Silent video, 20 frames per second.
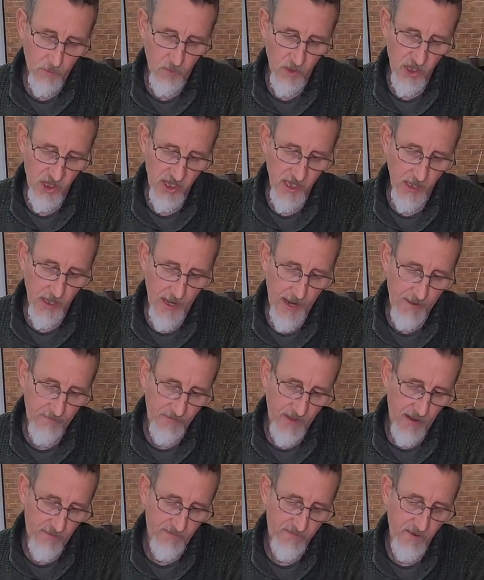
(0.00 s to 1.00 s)
We still
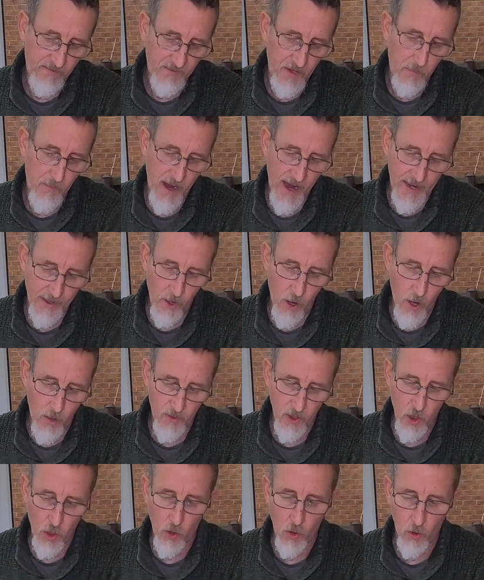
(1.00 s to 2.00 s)
have that 50-pound
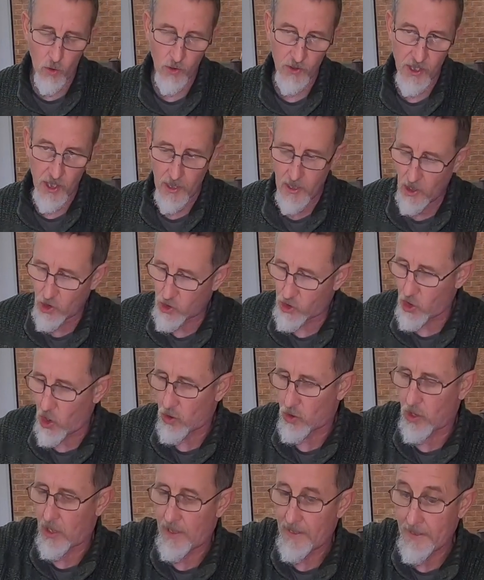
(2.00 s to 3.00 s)
armour cord
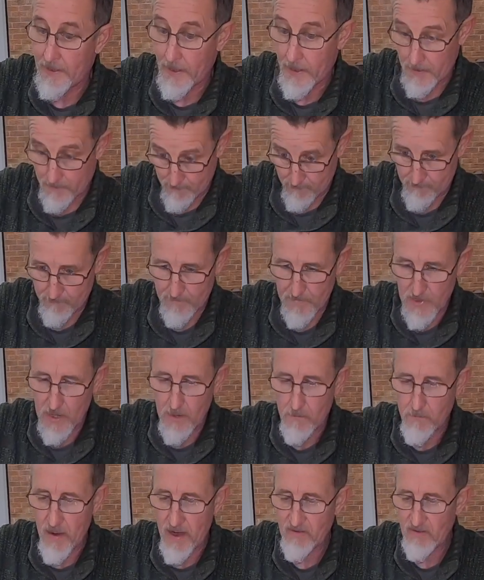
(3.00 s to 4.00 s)
shock leader
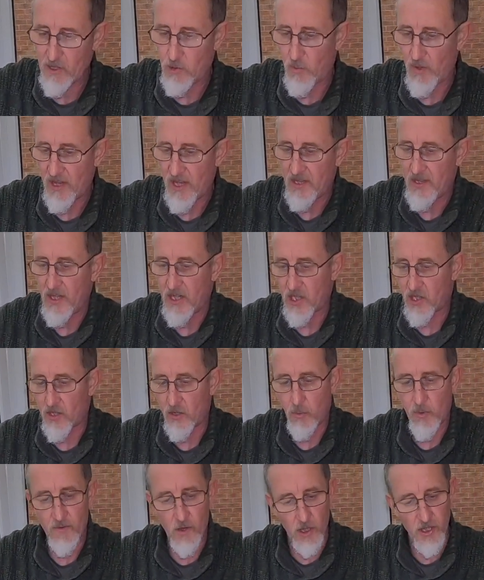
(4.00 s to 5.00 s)
buried within this
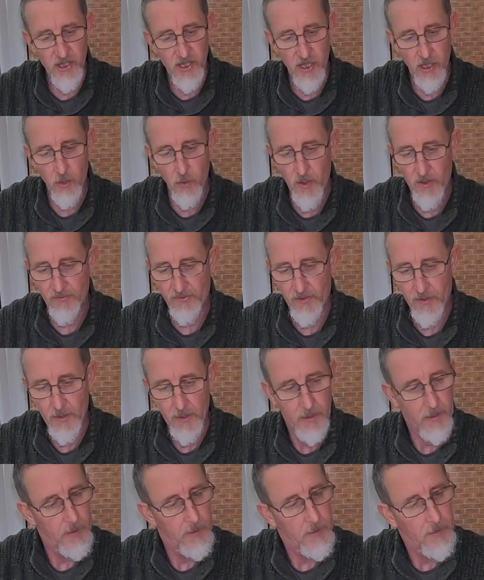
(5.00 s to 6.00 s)
that we've got to deal with.
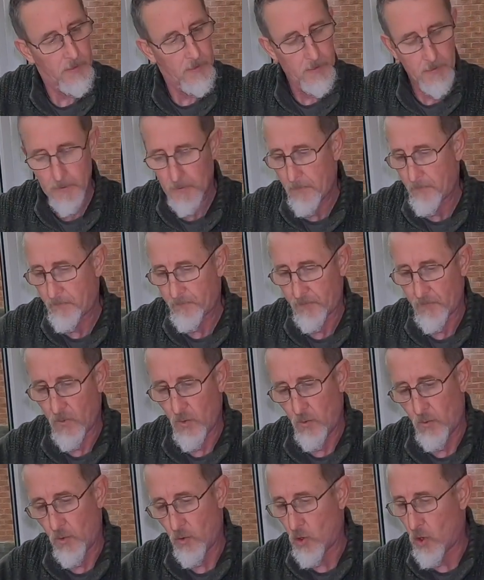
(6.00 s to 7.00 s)

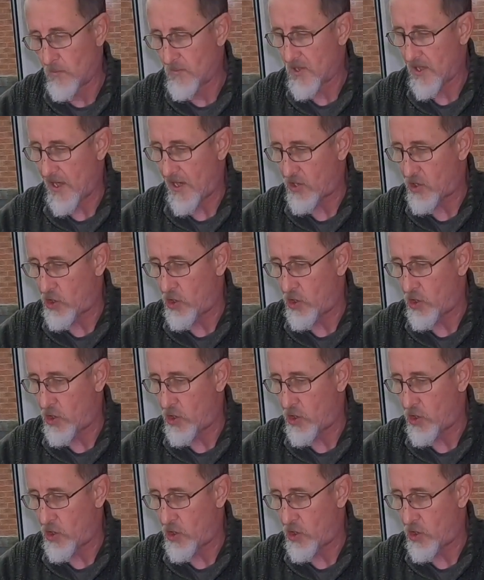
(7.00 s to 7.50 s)
We'll come to that